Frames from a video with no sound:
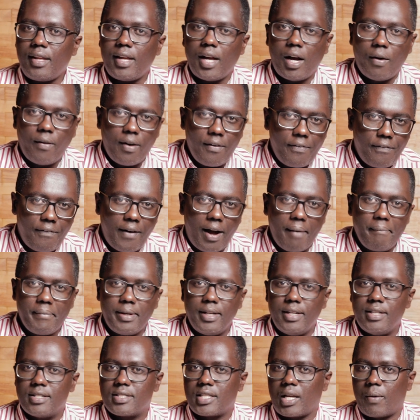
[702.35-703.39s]
our
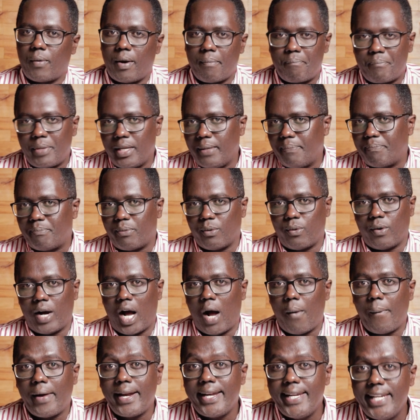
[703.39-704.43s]
families, our people,
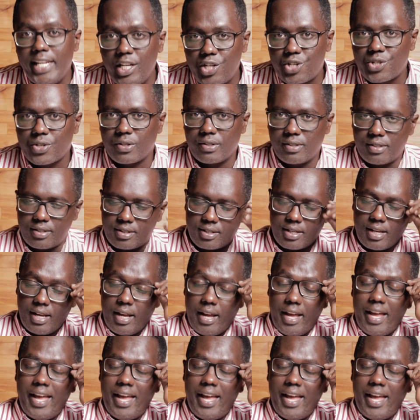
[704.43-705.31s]
our nations.